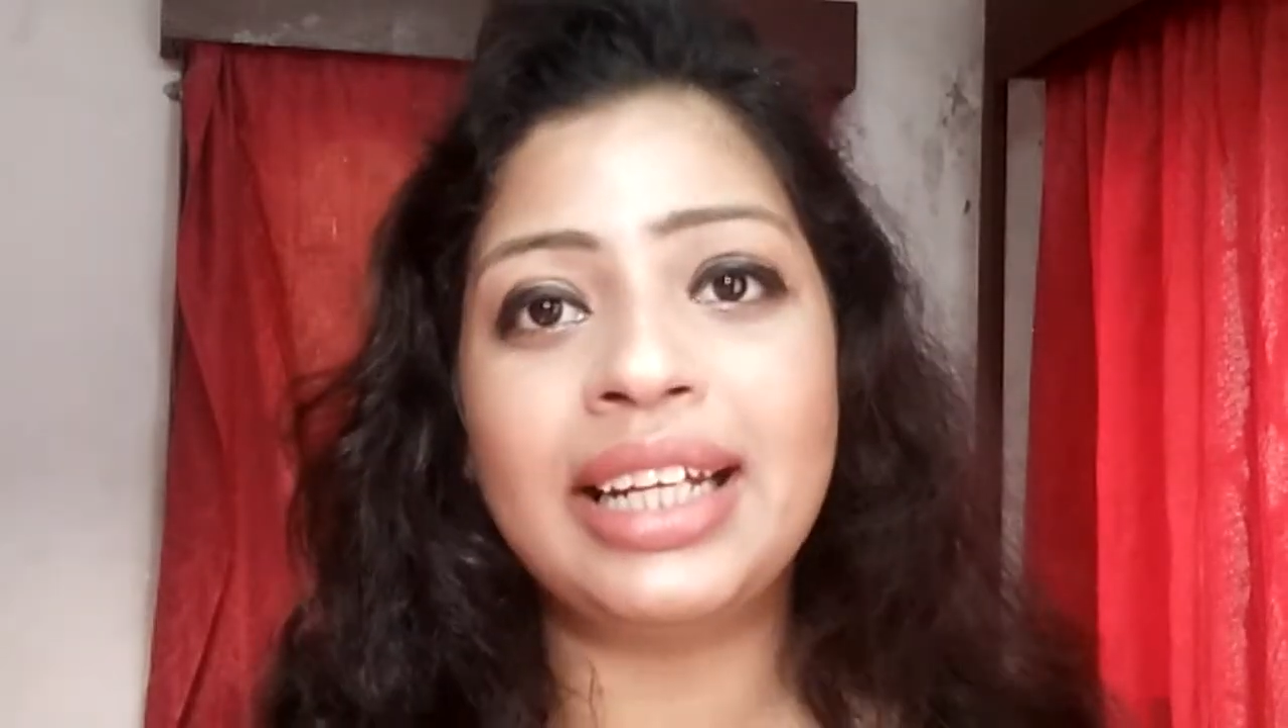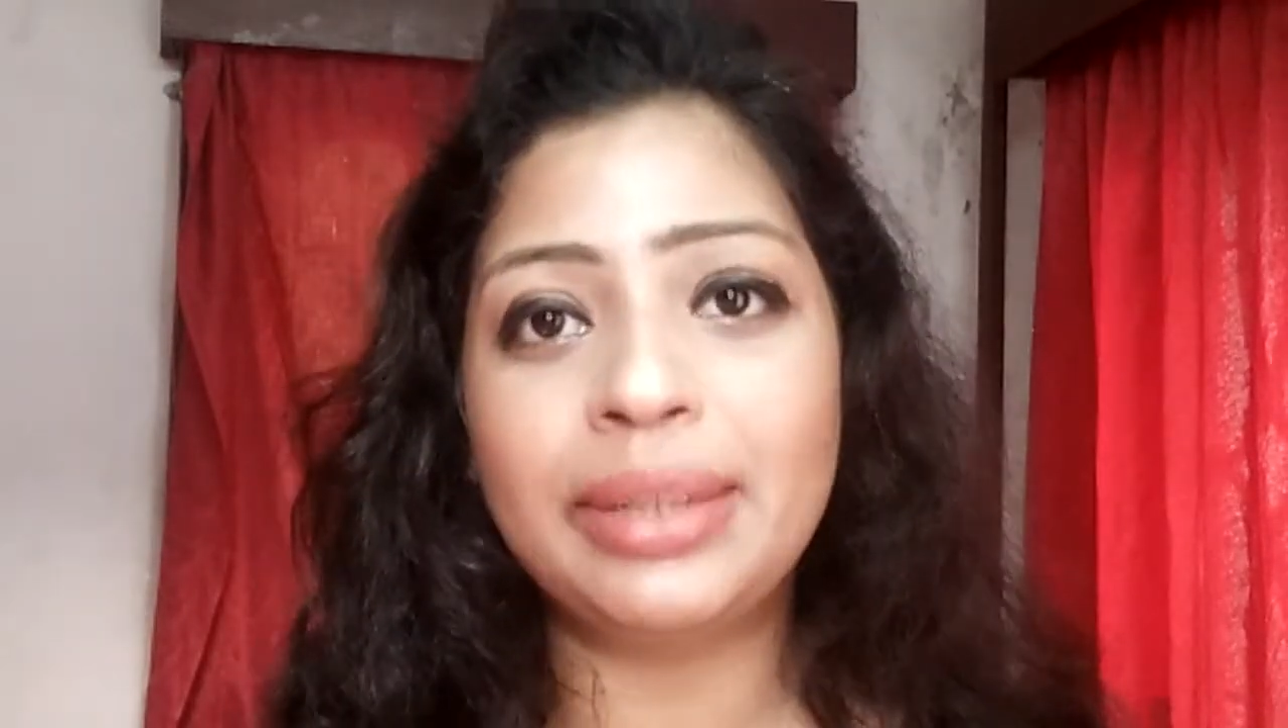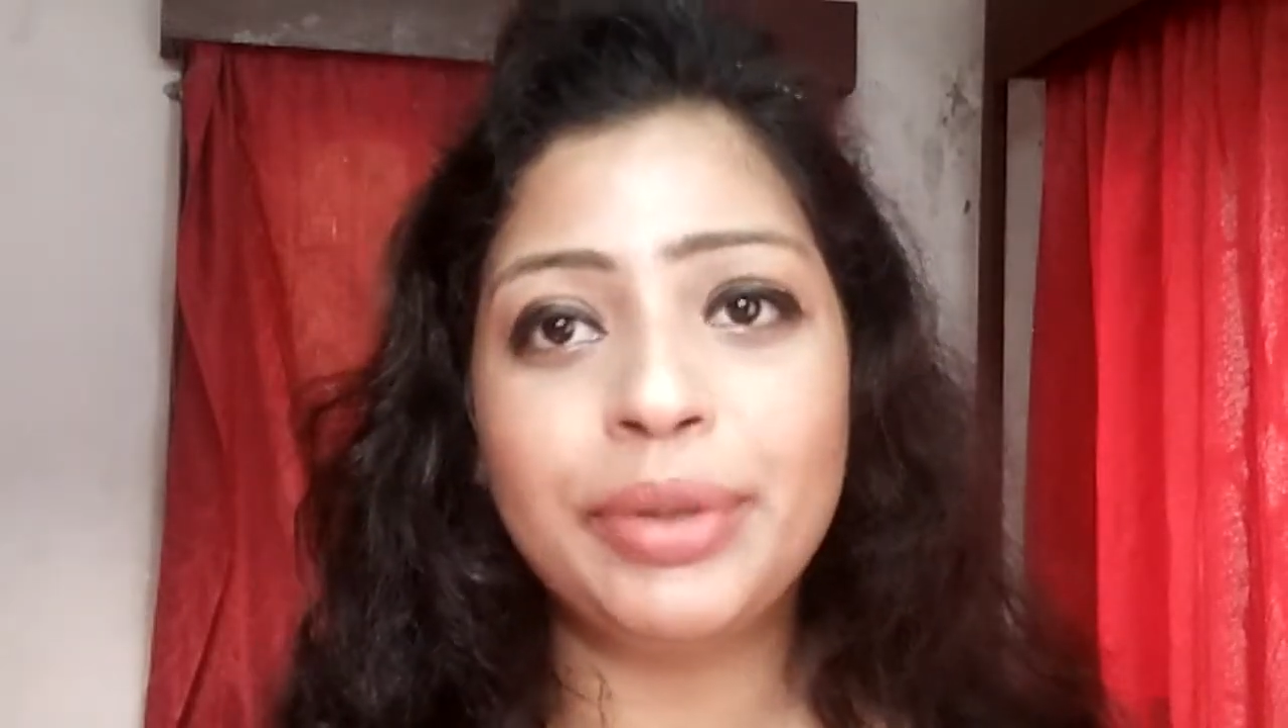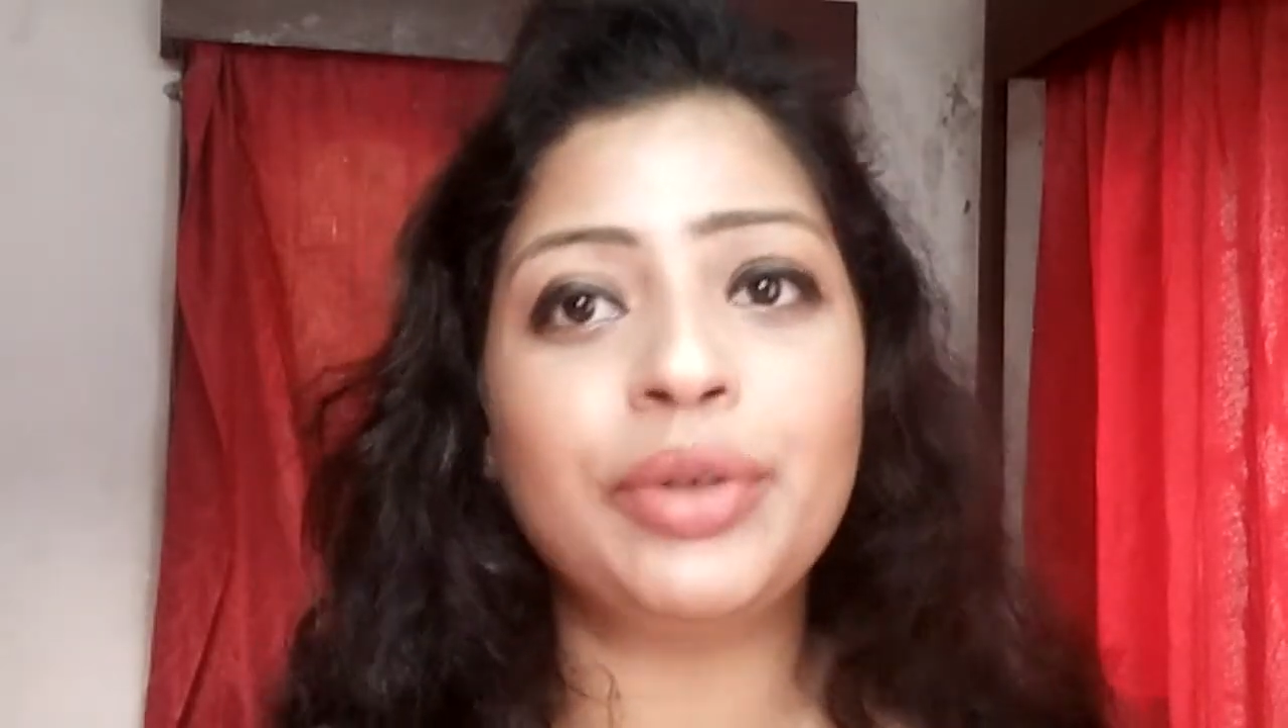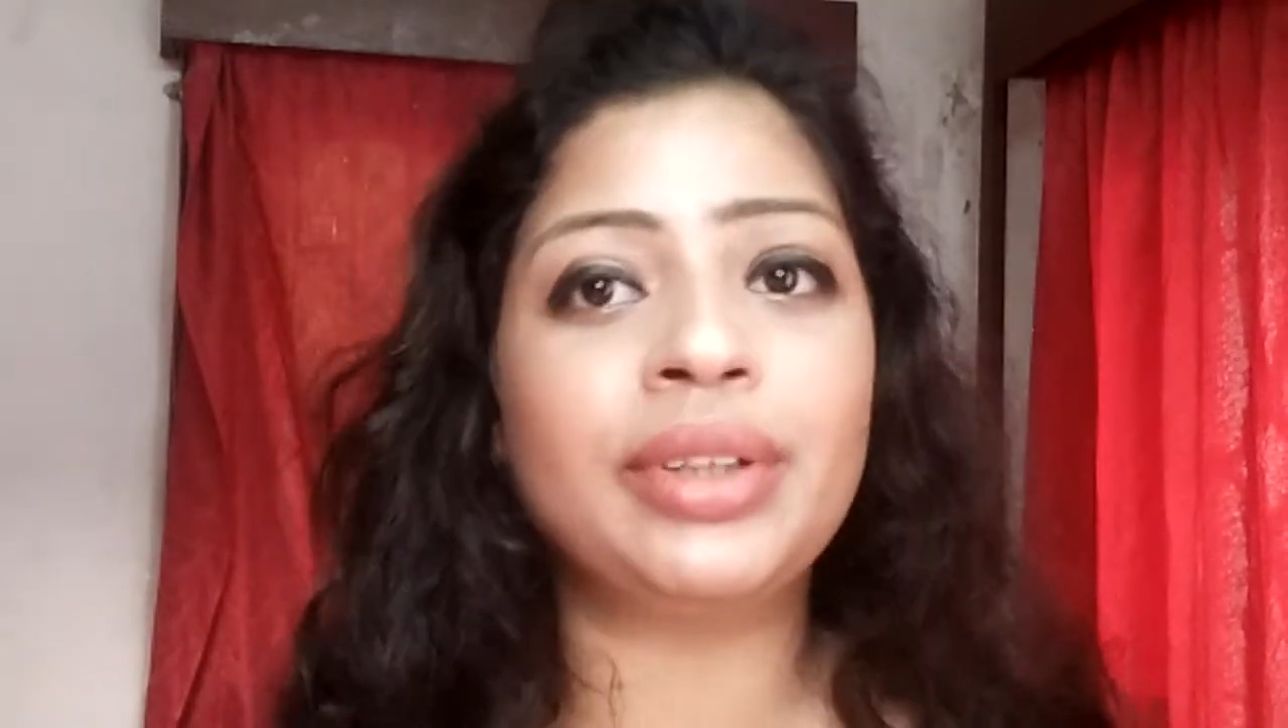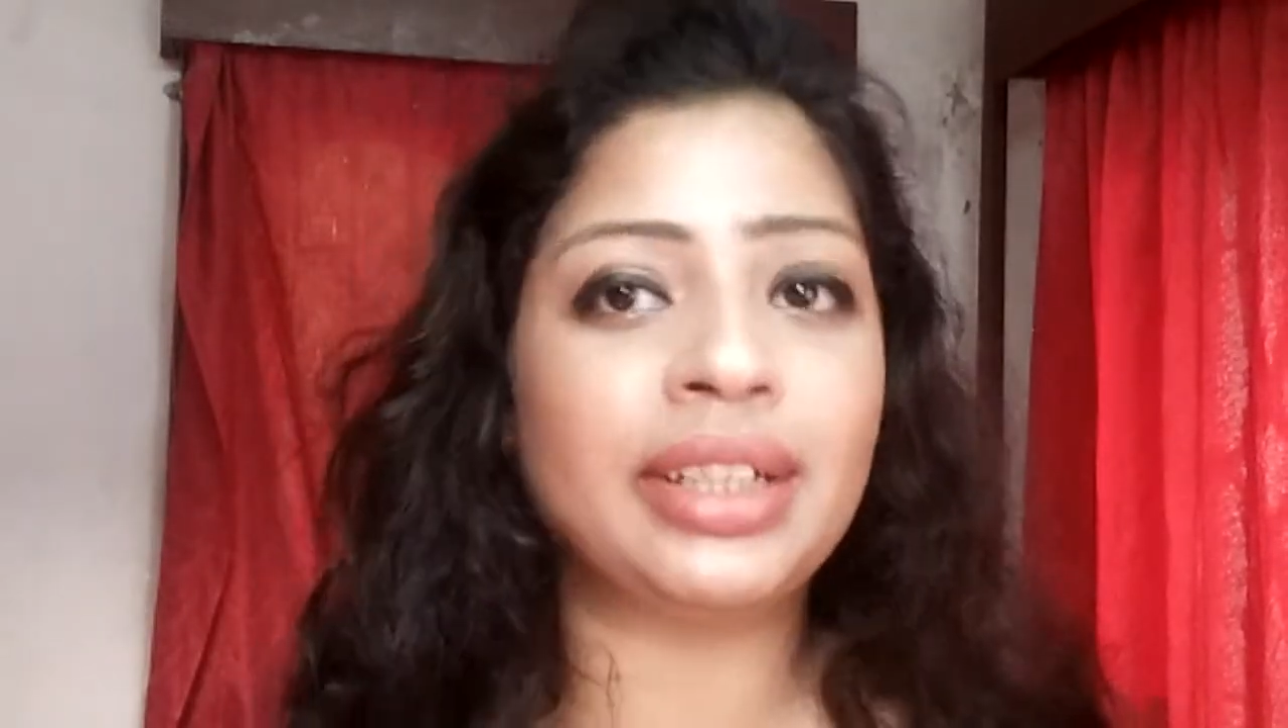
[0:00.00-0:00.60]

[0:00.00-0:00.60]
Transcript: and let me know in